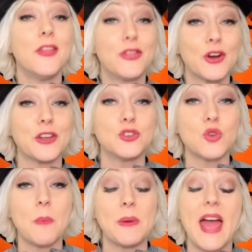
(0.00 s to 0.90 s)
they're going to
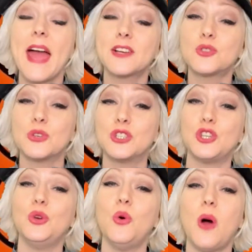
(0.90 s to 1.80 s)
drop an extra
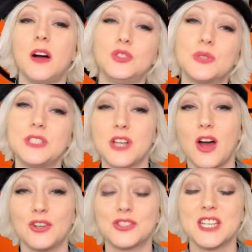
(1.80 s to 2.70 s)

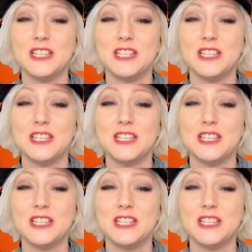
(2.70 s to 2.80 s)
$200